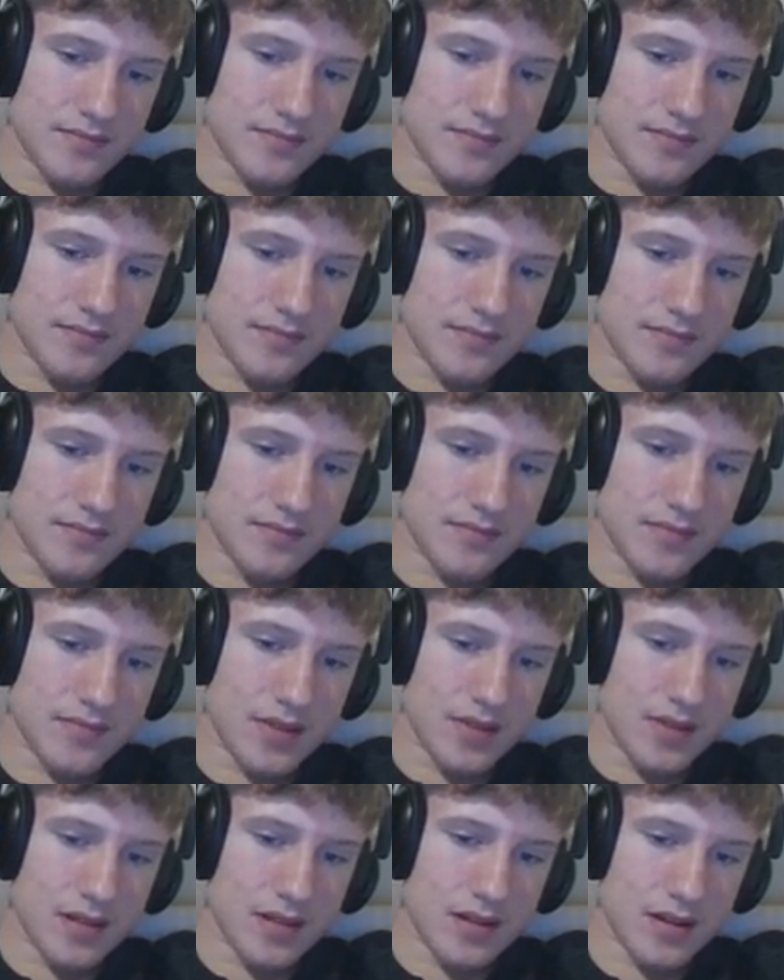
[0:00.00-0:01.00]

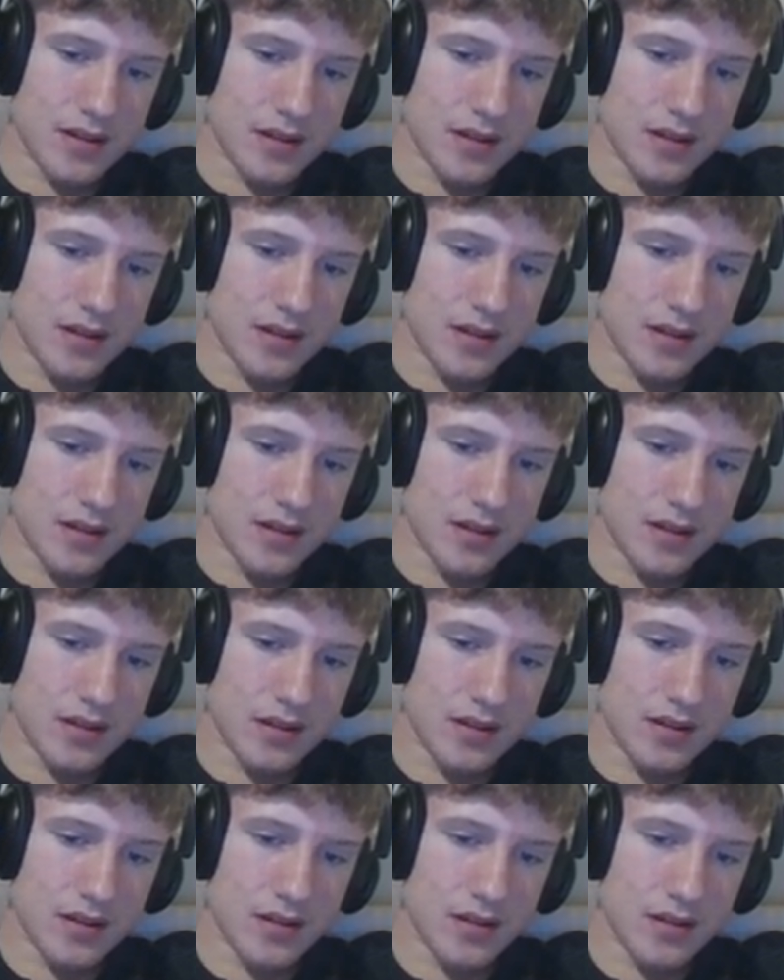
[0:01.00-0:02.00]

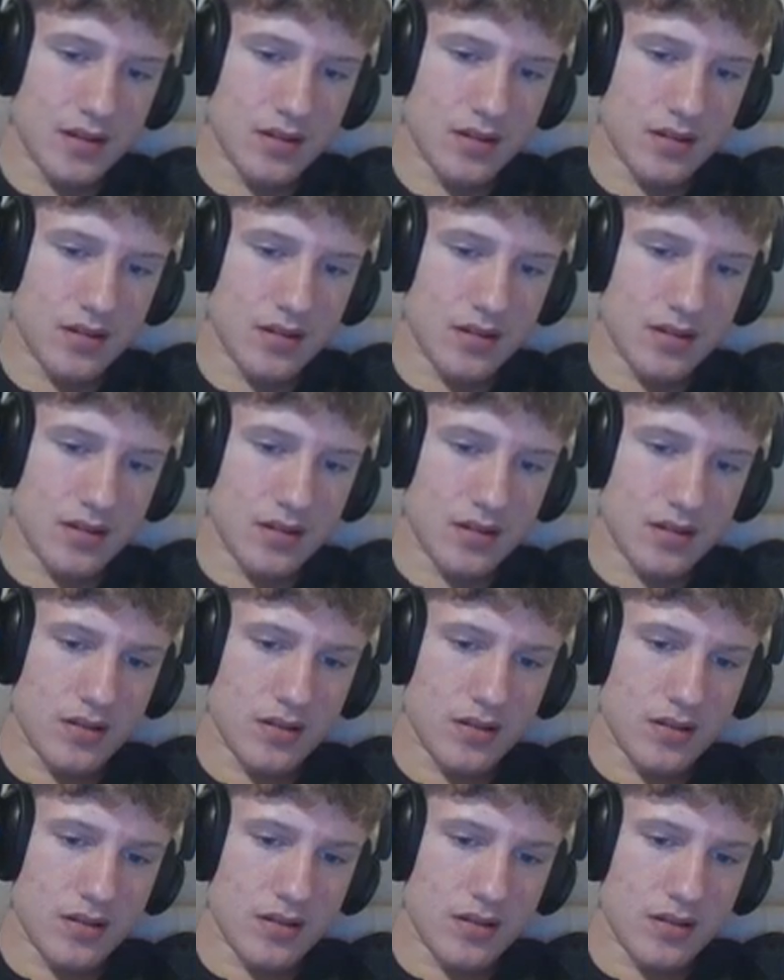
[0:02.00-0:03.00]

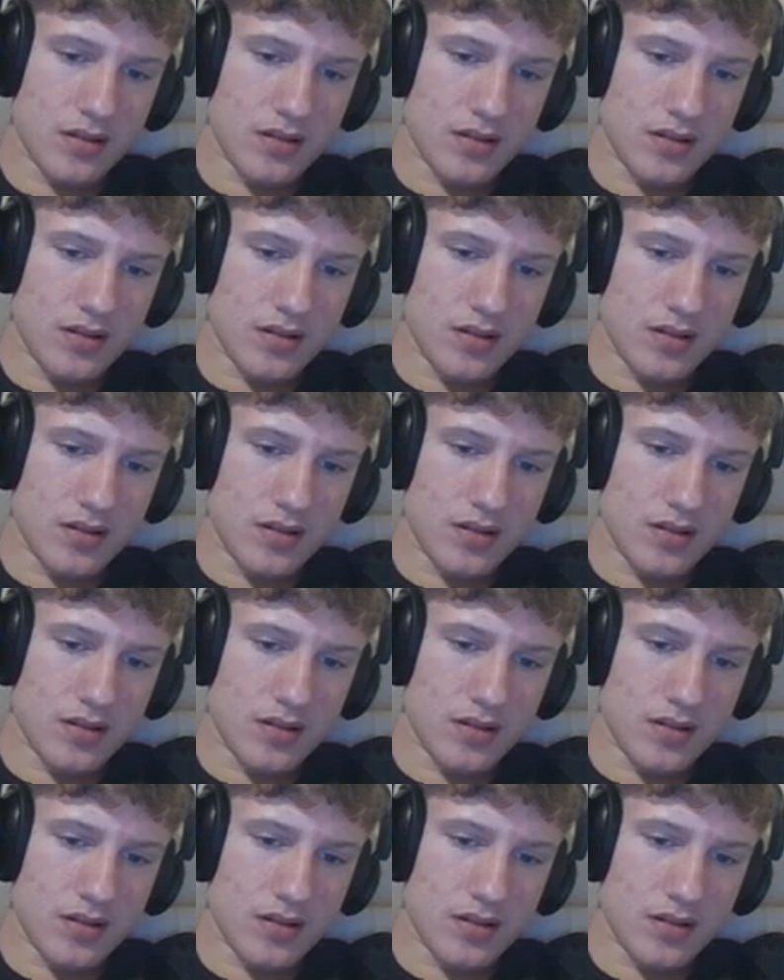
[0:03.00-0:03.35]
Nobody speaks.